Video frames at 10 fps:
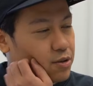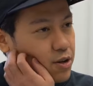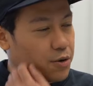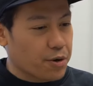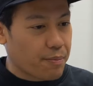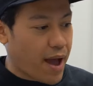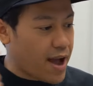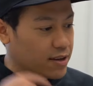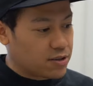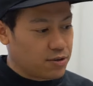going
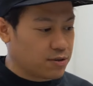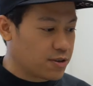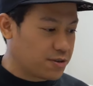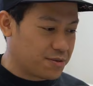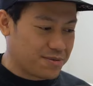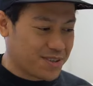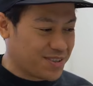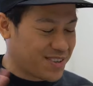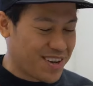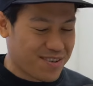back to, because
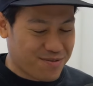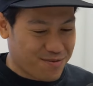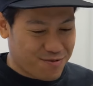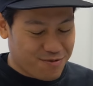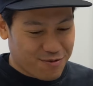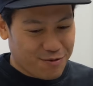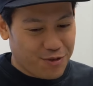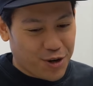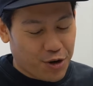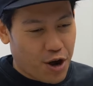this kind of
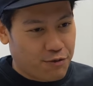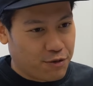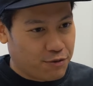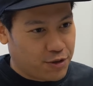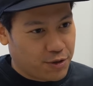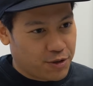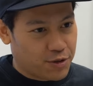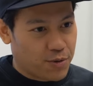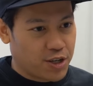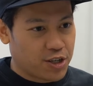veered off of Doza's
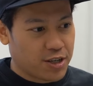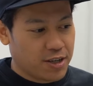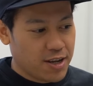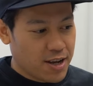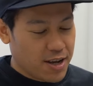question,